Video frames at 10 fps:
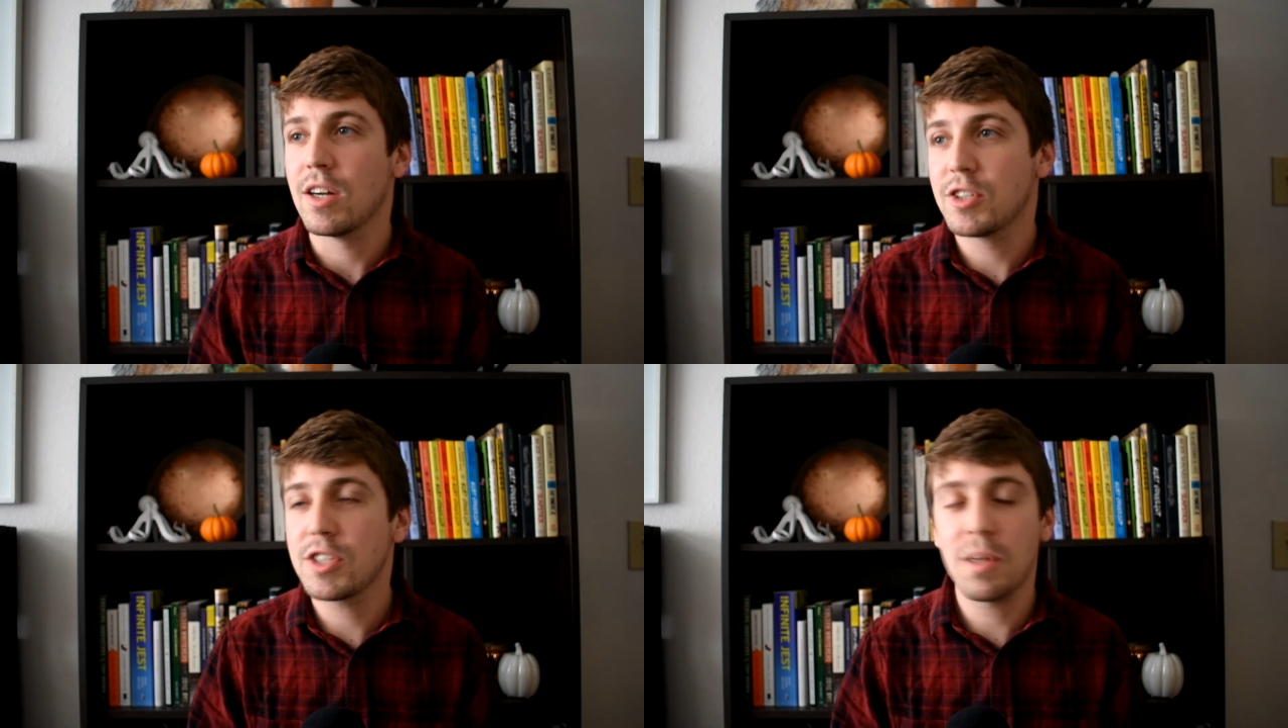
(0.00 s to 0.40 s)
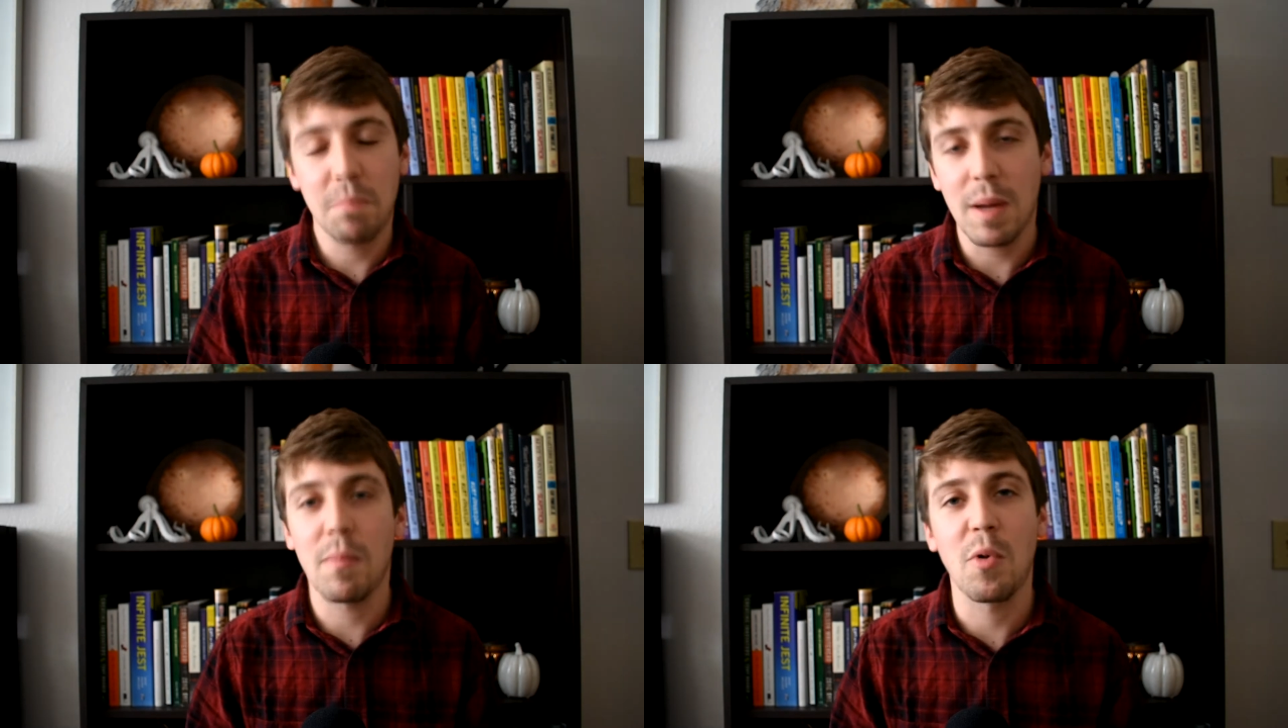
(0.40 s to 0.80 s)
just a
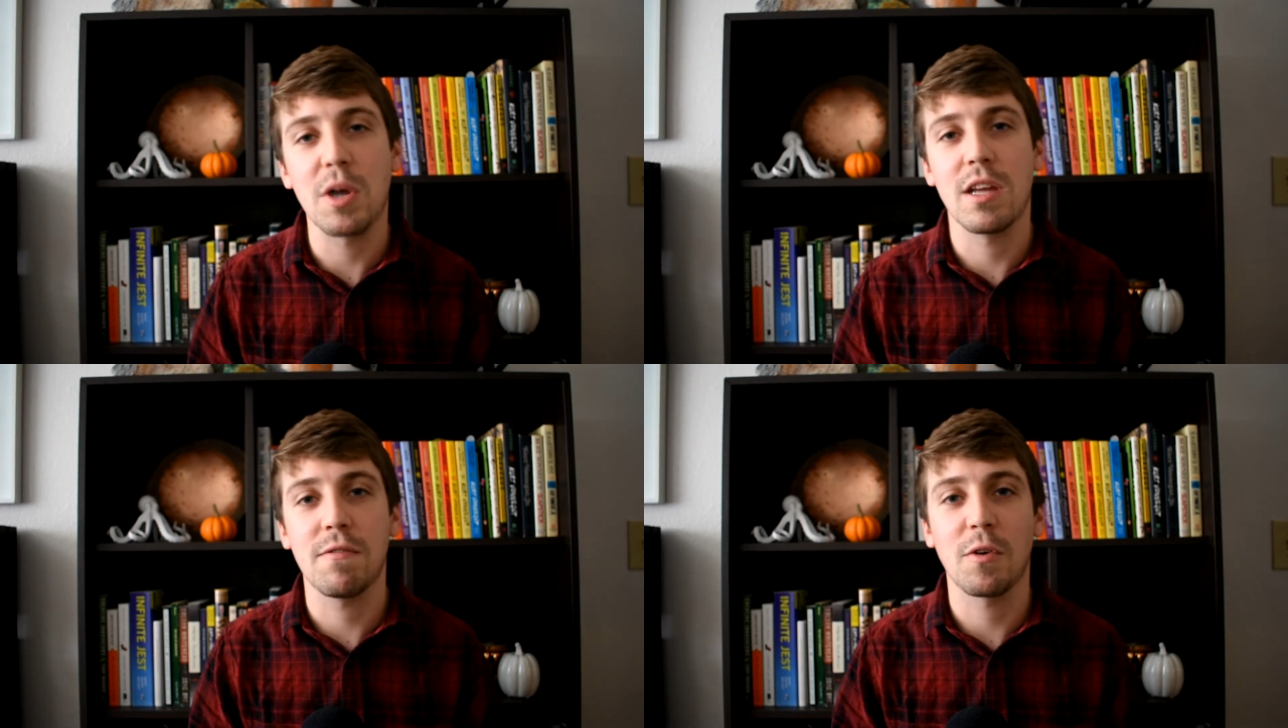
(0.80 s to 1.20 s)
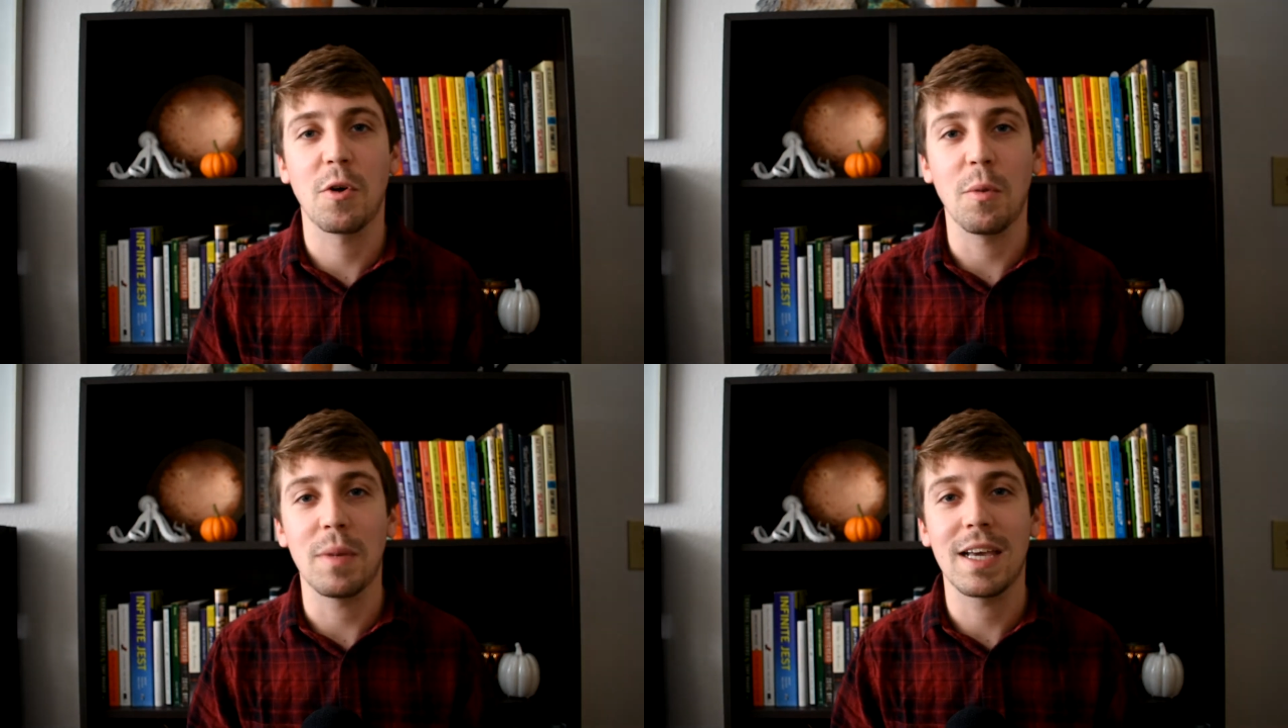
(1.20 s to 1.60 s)
bit more
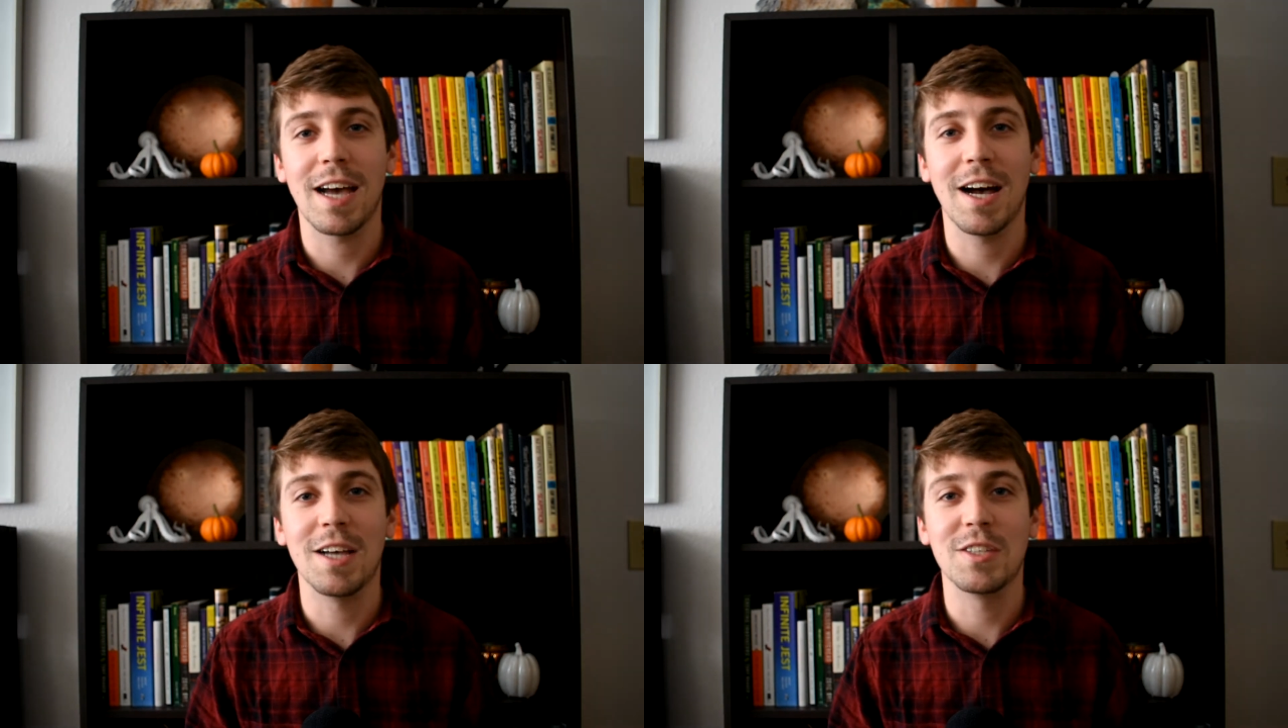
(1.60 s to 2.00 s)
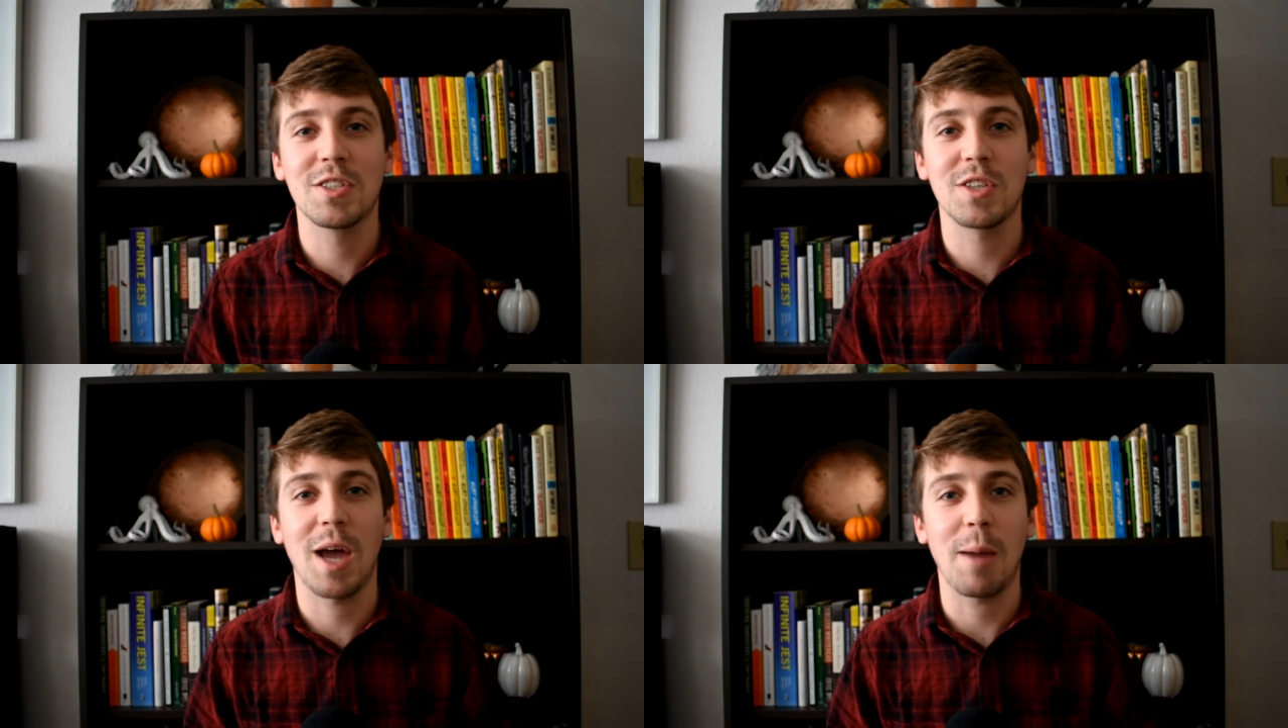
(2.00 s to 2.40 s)
difficult because